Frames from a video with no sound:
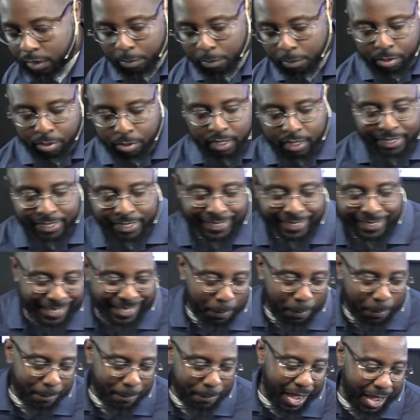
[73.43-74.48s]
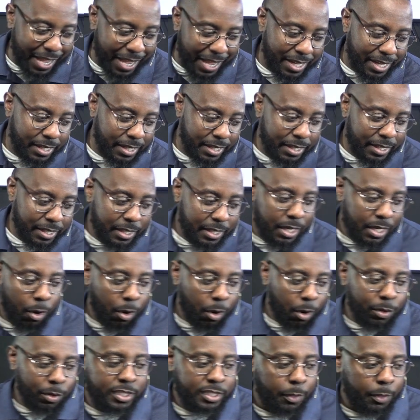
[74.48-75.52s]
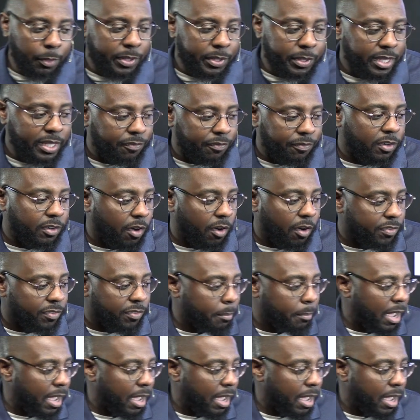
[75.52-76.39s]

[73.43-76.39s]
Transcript: the book of Nehemiah. I want to say we left off at